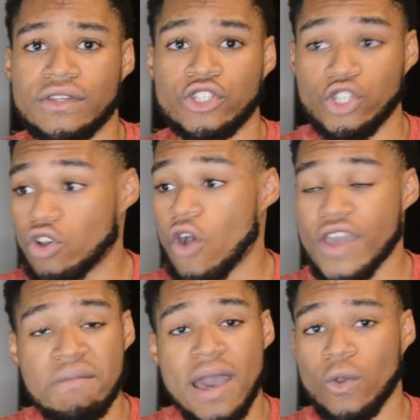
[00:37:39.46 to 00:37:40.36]
You going to
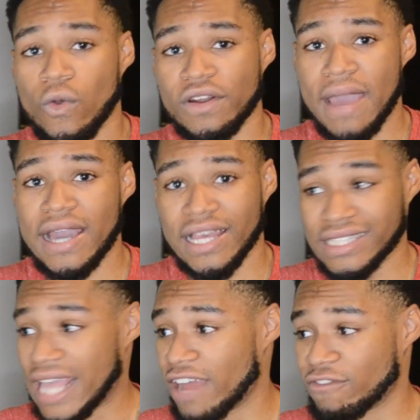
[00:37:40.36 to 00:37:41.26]
hit my quarterback like
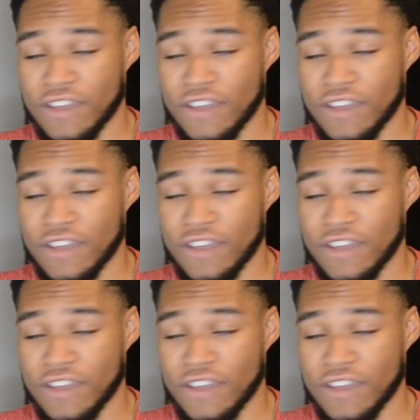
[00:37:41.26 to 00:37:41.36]
that,